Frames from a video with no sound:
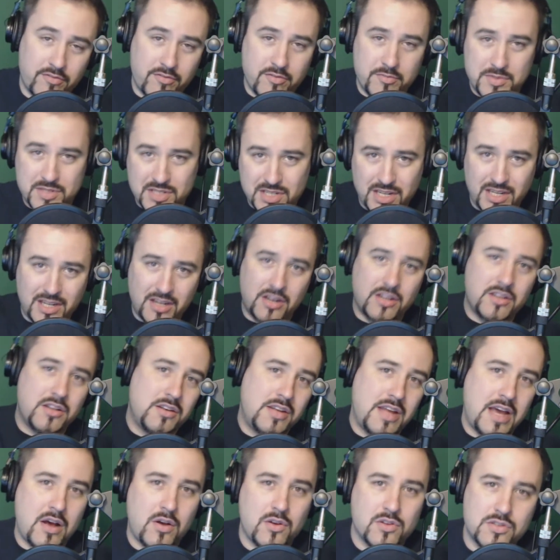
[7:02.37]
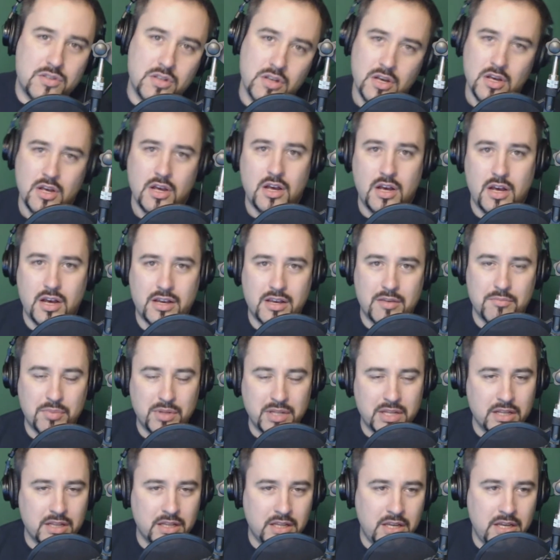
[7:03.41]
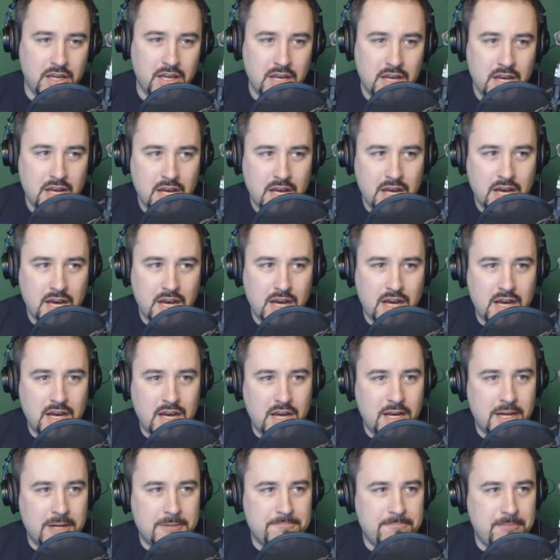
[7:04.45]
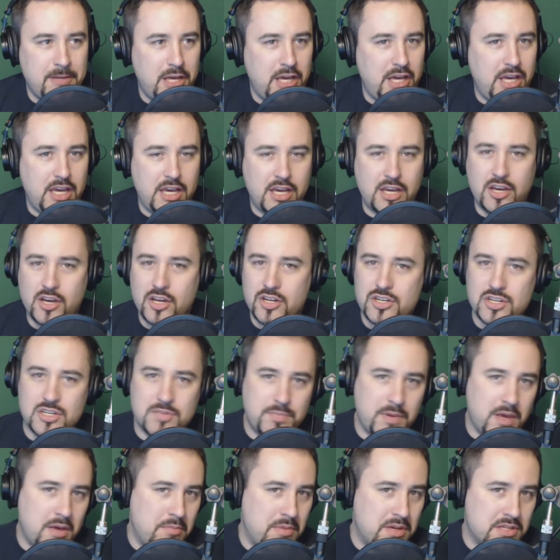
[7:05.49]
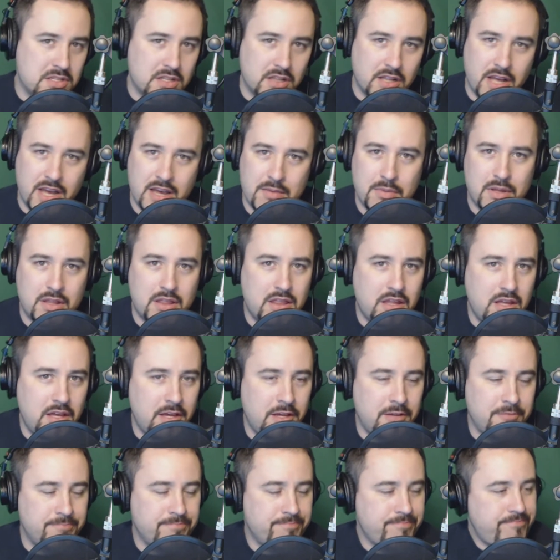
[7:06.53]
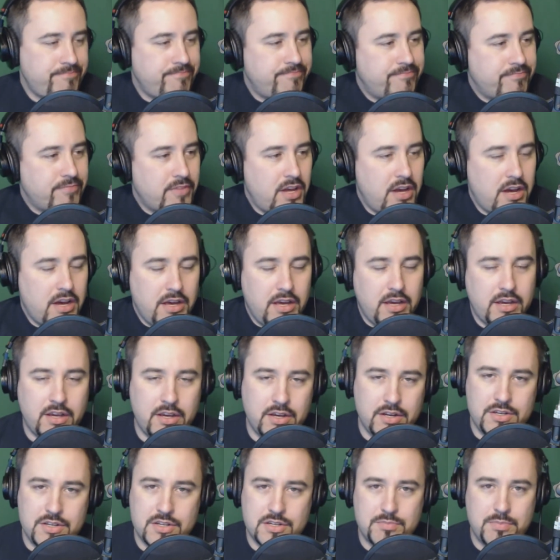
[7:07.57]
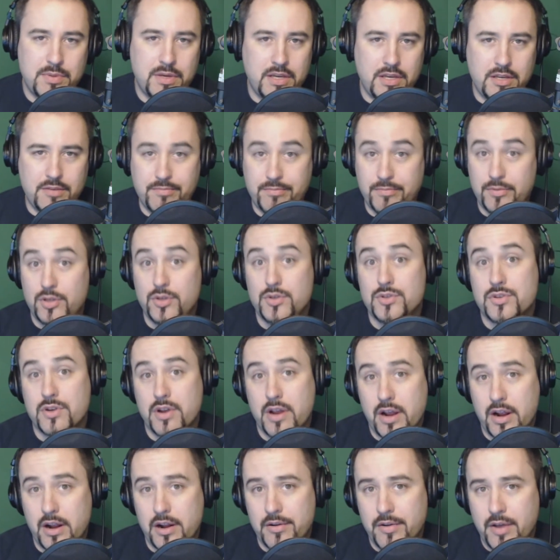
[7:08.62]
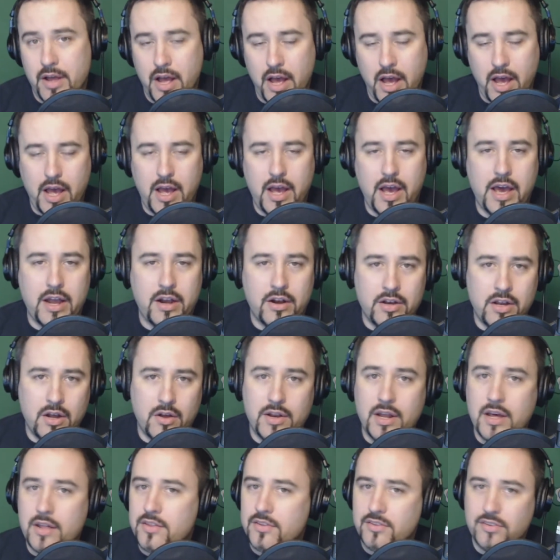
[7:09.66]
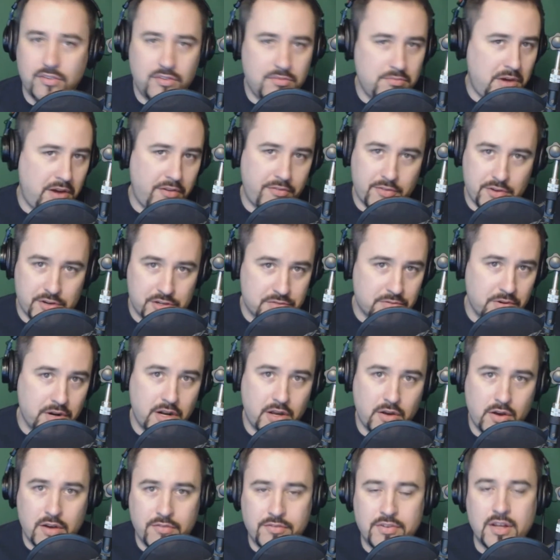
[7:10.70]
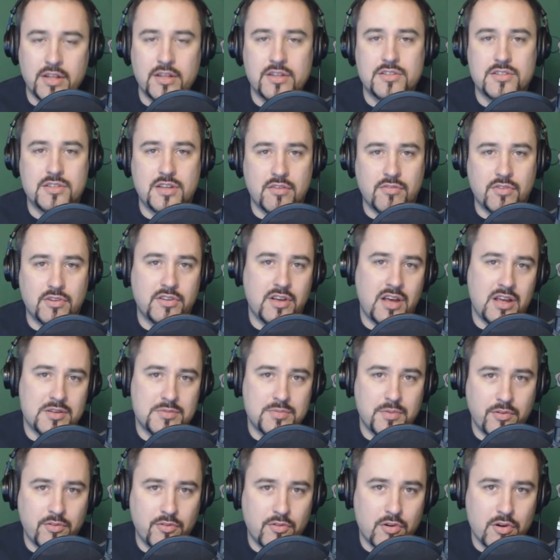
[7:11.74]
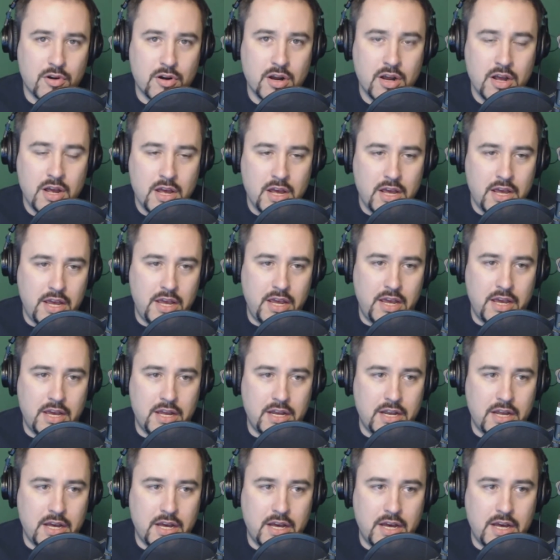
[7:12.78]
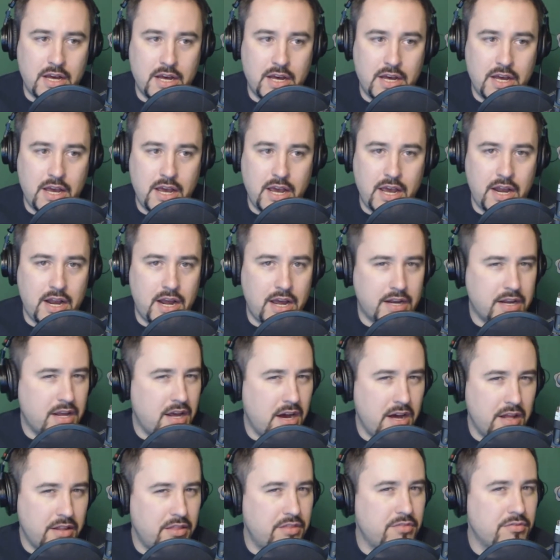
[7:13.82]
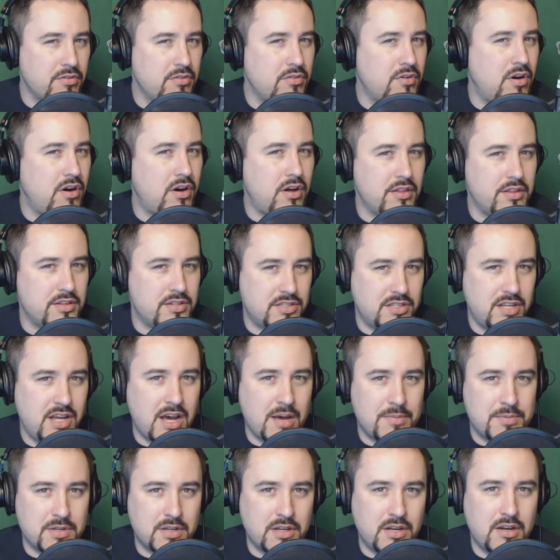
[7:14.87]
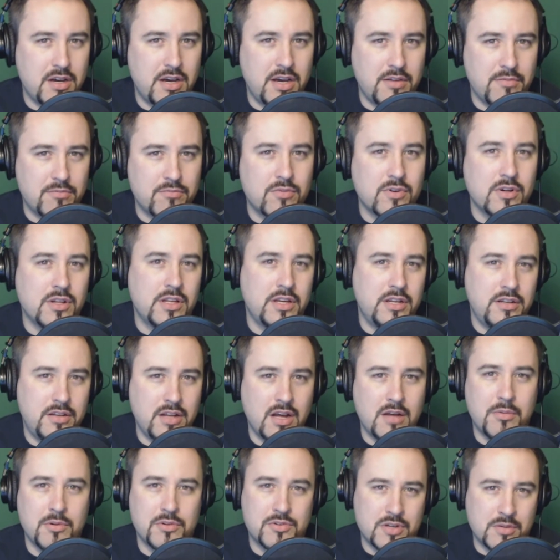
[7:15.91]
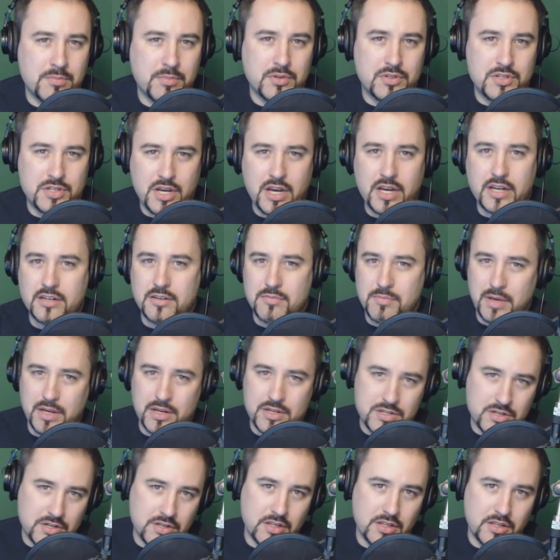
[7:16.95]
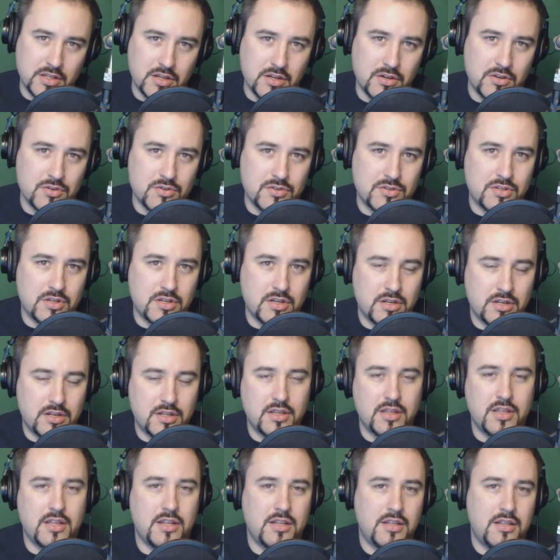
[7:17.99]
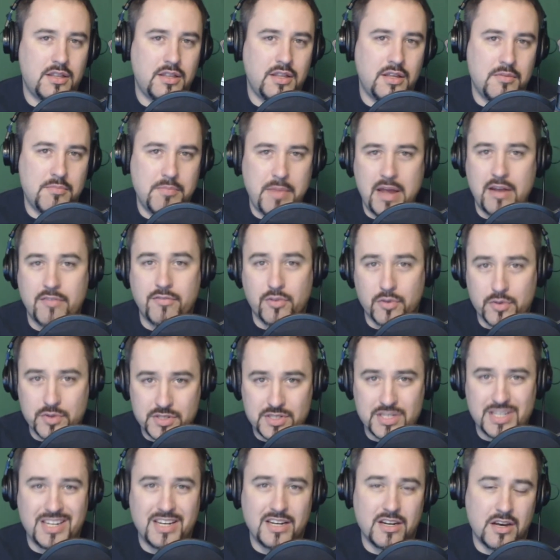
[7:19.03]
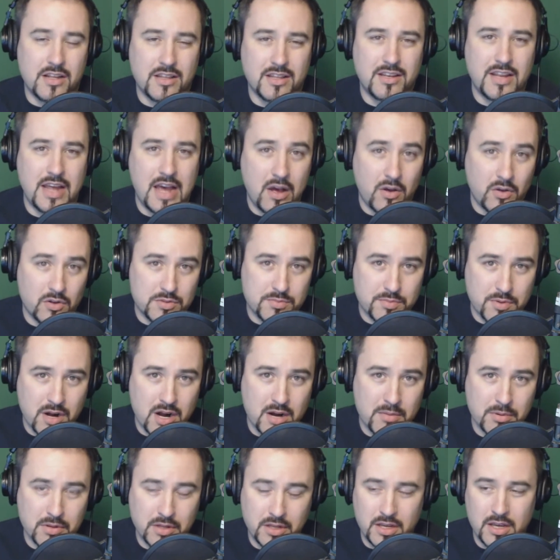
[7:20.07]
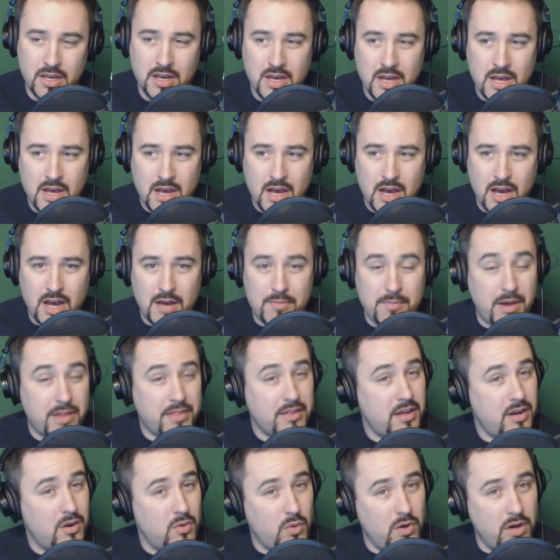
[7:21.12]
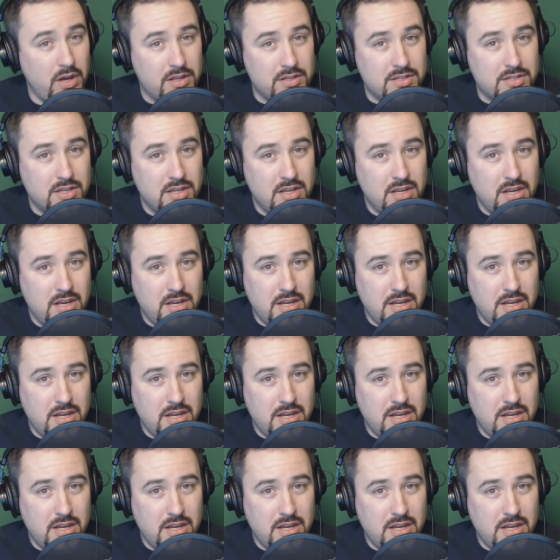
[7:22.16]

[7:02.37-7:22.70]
it from seating on the dowels completely. It could just be a misalignment thing. It could just be user error. I don't know. Now, this isn't my first rodeo. I've done this several times before, and I'd gone through all the steps. You know, I'd really double, triple checked to make sure that the manifold was seated on the dowels properly. I thought it was.